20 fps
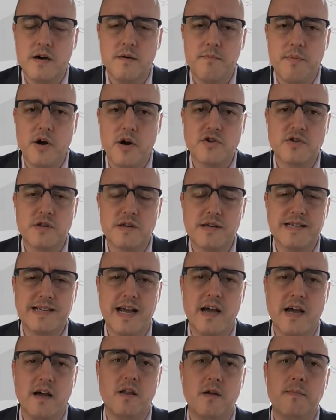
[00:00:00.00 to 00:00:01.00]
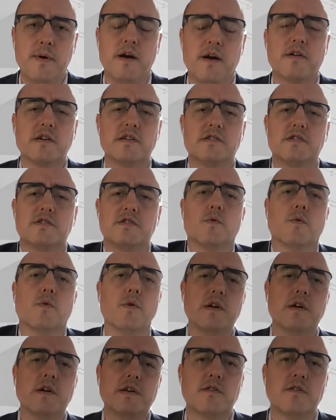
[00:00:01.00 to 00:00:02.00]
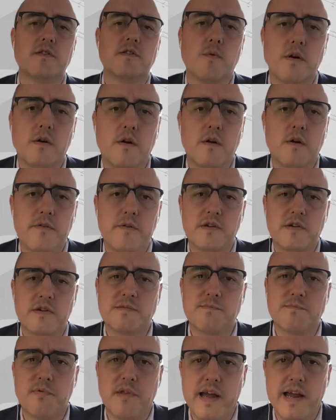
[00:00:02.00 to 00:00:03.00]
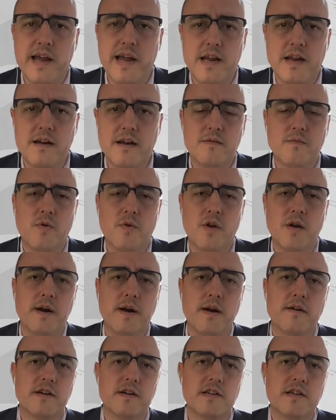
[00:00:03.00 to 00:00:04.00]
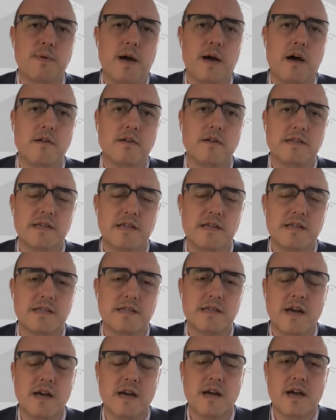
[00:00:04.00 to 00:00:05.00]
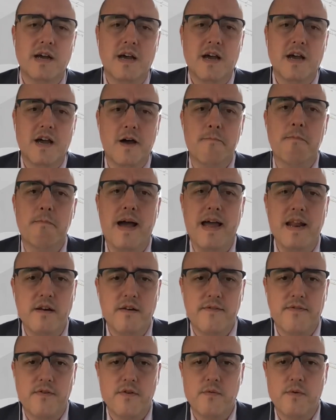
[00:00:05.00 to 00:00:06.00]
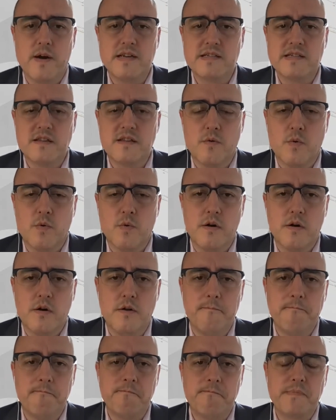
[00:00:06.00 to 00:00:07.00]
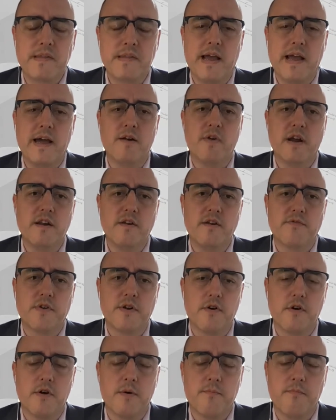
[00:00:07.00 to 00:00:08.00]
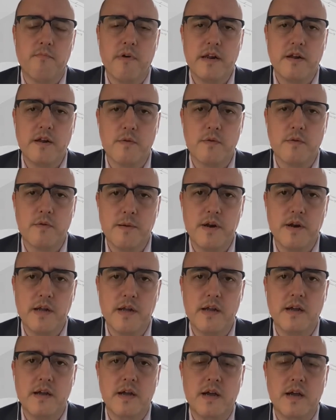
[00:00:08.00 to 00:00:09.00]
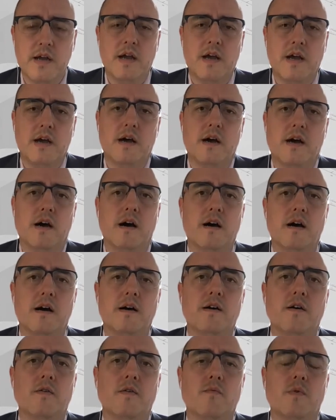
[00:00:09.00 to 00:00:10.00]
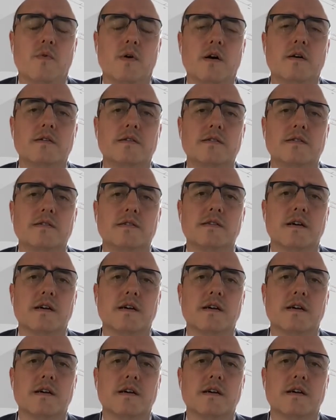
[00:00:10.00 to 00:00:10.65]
partially tell America's story to the world, to explain what America's policies meant for the rest of the world. And Radio Free Europe, Radio Liberty was